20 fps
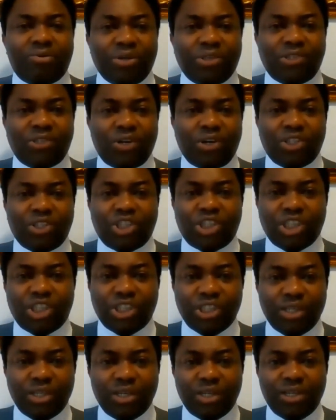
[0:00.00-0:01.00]

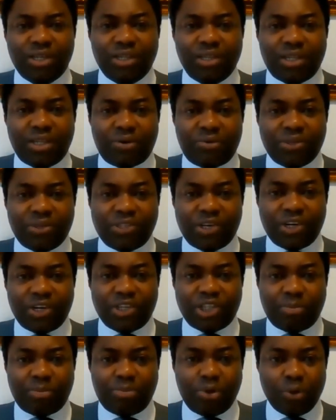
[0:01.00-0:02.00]

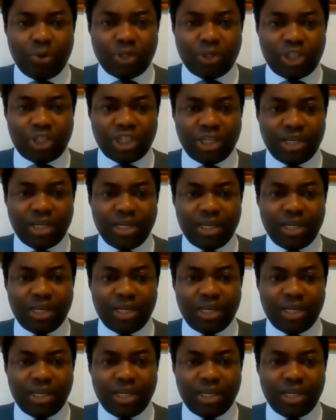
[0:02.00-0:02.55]
research approach,